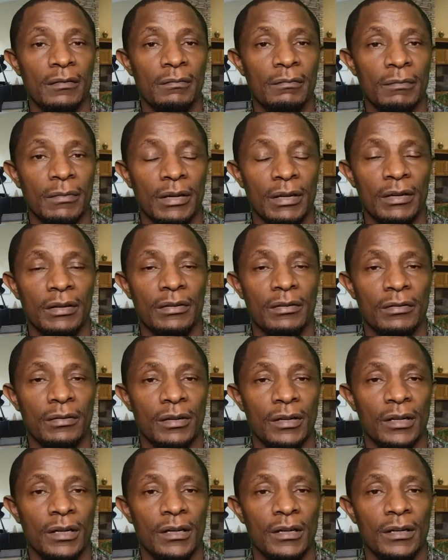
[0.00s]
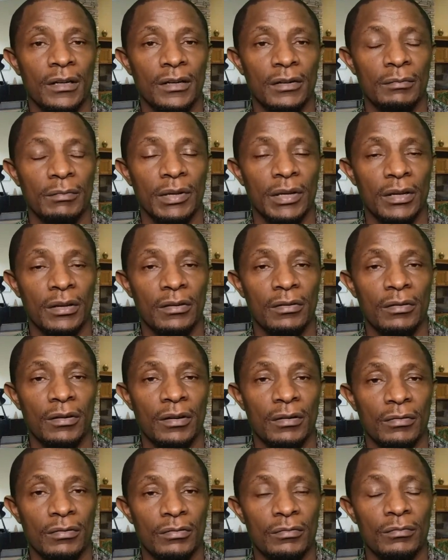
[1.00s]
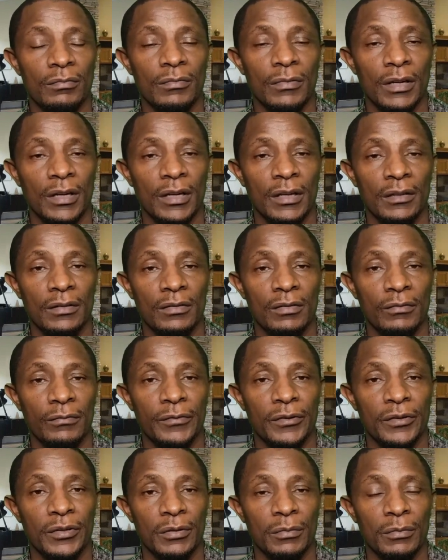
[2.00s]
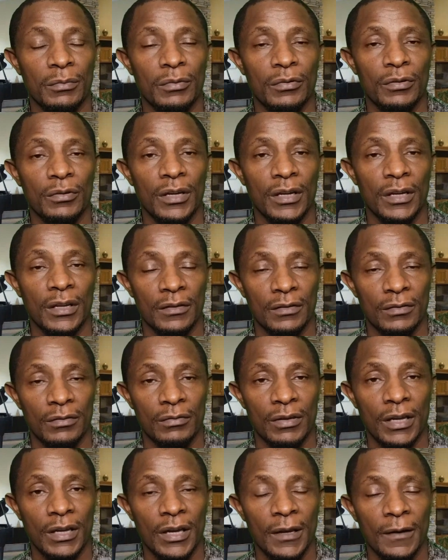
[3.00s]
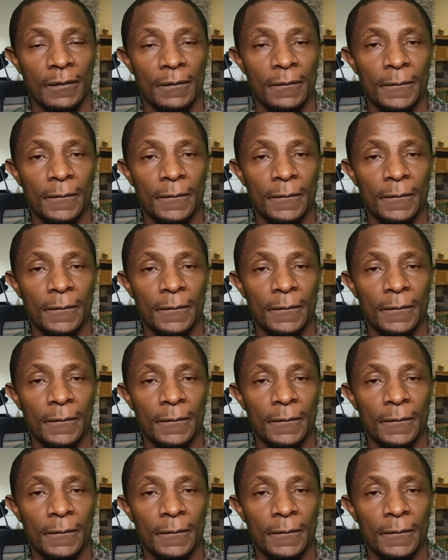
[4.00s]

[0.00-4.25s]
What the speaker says: make your room as comfortable as you can.